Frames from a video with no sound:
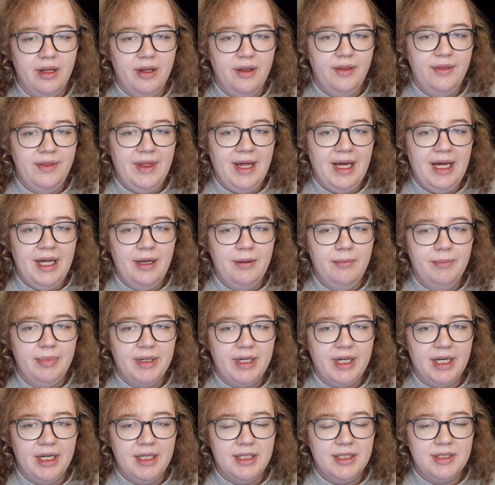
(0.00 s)
Then,
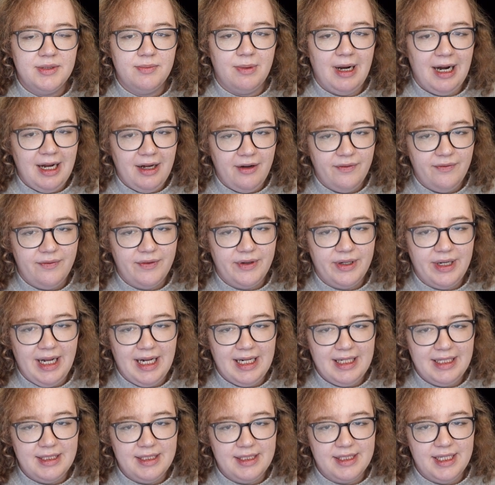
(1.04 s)
because Raft
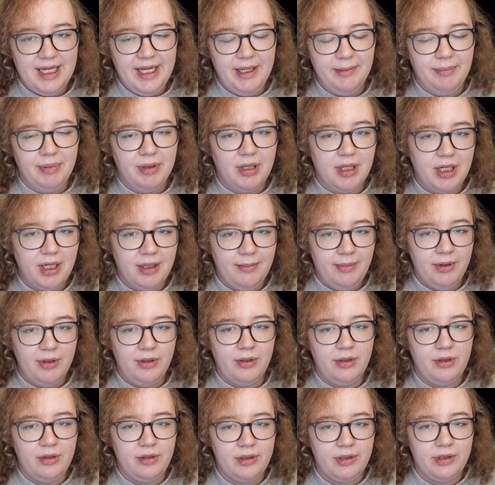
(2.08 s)
has a
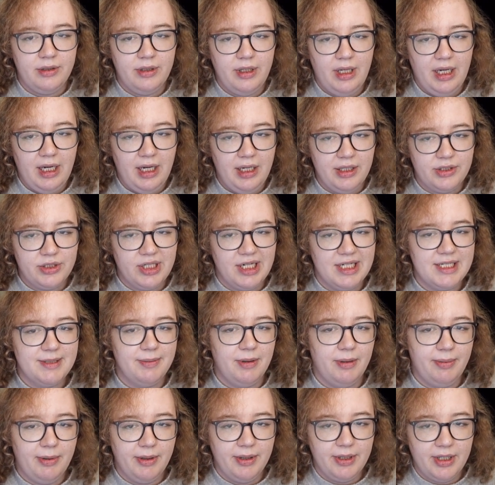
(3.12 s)
pluggable
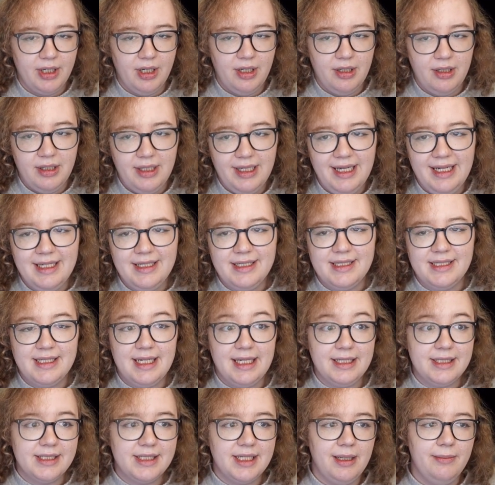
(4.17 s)
transport protocol, it
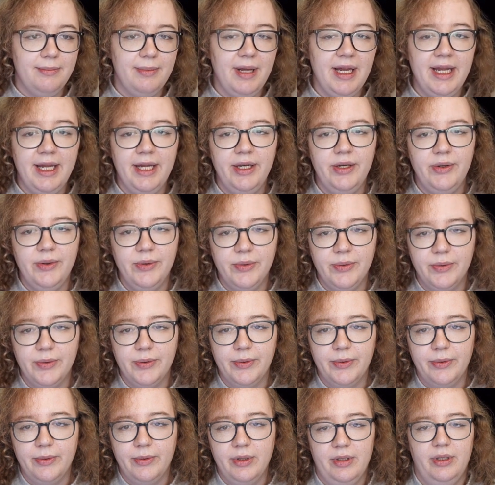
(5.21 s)
sets up a
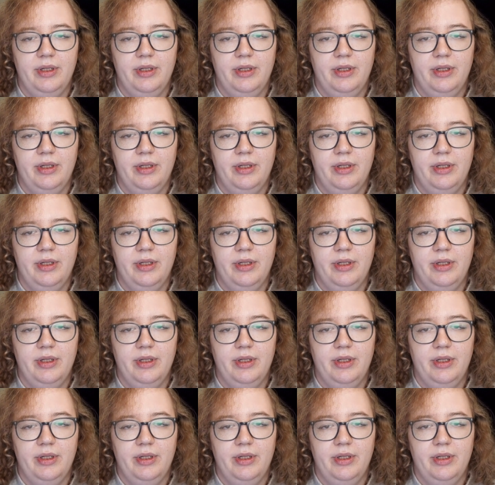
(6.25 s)
new